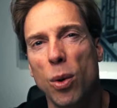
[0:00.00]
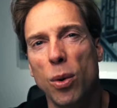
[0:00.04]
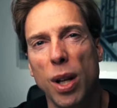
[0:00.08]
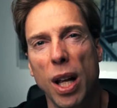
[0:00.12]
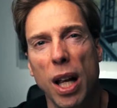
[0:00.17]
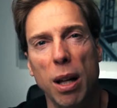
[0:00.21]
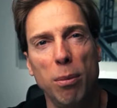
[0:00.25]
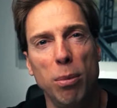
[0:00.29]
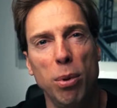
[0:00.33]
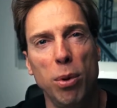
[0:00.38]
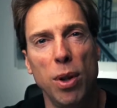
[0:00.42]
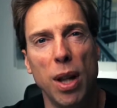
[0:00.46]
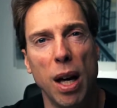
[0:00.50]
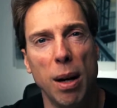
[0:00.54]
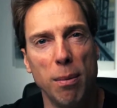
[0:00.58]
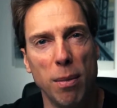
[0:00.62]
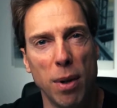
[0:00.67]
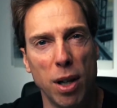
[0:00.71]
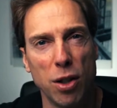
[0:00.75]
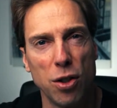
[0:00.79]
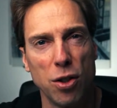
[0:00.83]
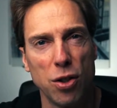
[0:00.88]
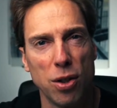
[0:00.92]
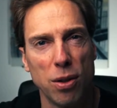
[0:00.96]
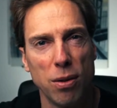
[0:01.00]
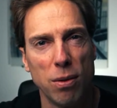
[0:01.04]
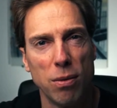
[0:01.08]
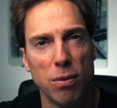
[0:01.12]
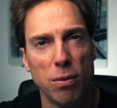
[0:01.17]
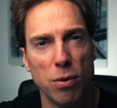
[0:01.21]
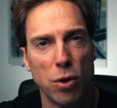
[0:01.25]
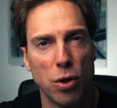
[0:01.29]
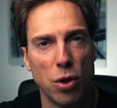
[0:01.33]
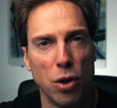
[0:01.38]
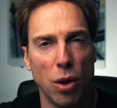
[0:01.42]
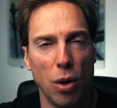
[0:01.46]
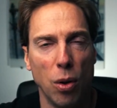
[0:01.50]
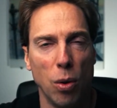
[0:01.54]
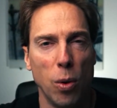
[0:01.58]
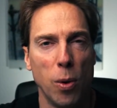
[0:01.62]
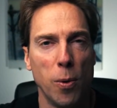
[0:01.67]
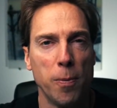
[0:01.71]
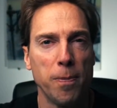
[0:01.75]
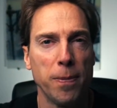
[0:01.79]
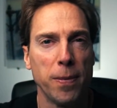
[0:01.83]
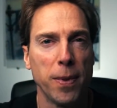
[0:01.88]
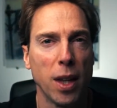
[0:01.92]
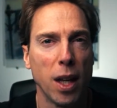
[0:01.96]
help you that much. So
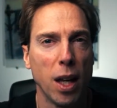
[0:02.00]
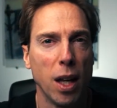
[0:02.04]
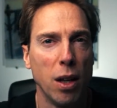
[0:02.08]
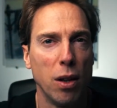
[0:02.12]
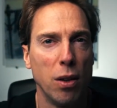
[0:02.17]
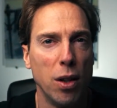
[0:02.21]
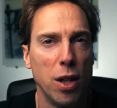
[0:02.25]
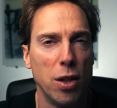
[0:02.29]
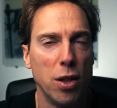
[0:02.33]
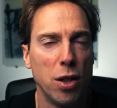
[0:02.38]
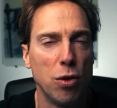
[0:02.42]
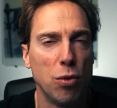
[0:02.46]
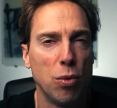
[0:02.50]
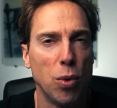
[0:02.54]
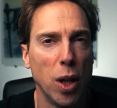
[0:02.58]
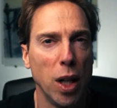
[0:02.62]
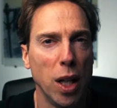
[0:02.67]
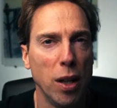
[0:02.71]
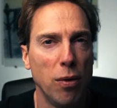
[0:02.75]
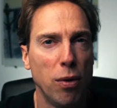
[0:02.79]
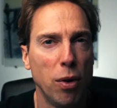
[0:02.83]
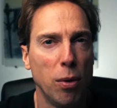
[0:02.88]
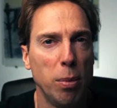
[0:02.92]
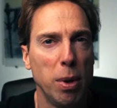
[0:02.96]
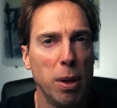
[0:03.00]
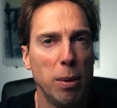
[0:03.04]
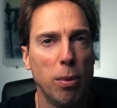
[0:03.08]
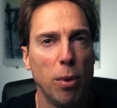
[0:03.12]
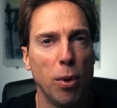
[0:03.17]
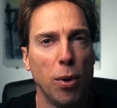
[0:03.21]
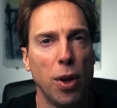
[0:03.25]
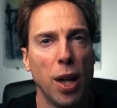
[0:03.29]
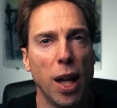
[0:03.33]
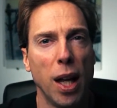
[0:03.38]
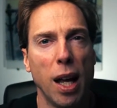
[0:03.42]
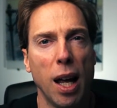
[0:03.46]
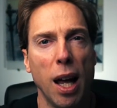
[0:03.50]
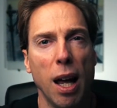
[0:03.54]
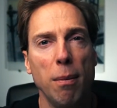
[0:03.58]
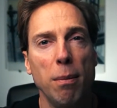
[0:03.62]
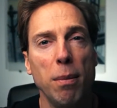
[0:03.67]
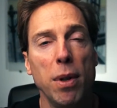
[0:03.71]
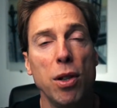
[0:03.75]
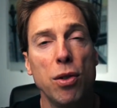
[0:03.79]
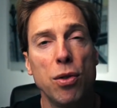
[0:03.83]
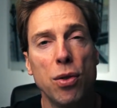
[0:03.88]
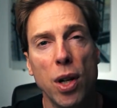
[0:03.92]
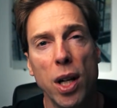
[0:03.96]
this is really for people that have
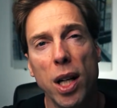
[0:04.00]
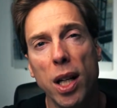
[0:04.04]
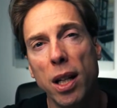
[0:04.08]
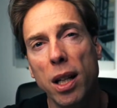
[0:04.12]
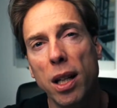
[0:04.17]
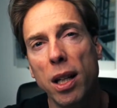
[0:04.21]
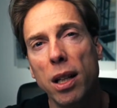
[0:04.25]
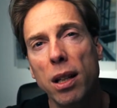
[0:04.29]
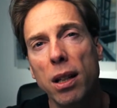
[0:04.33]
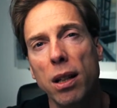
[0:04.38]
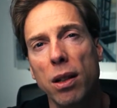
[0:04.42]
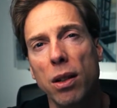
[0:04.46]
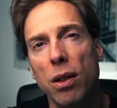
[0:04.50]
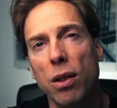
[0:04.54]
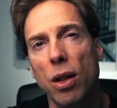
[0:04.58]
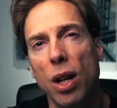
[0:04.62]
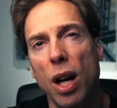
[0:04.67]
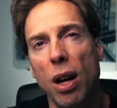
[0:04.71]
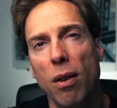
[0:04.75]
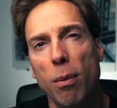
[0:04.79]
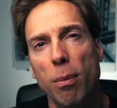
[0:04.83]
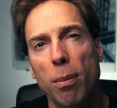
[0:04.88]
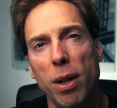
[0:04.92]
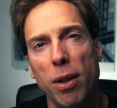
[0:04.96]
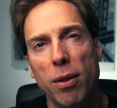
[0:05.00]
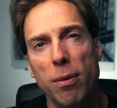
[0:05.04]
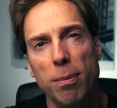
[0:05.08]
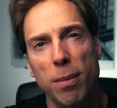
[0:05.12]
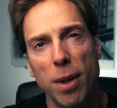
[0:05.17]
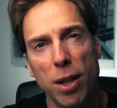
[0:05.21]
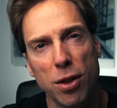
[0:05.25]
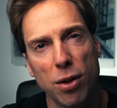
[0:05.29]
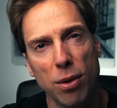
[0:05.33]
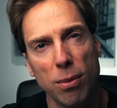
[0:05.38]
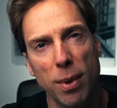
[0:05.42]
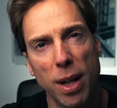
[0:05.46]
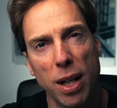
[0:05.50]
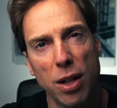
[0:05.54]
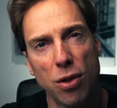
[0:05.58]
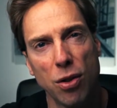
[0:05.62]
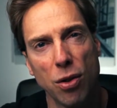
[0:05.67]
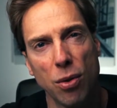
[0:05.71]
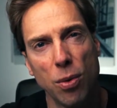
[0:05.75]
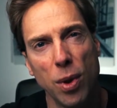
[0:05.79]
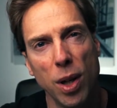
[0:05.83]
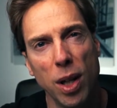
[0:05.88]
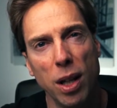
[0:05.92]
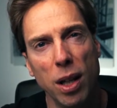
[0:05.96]
been training, you have a bit of muscle mass
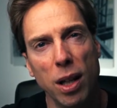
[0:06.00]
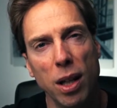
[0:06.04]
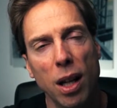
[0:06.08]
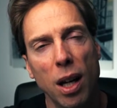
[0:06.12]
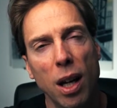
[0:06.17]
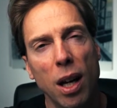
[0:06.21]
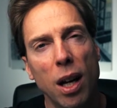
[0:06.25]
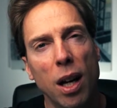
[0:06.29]
already,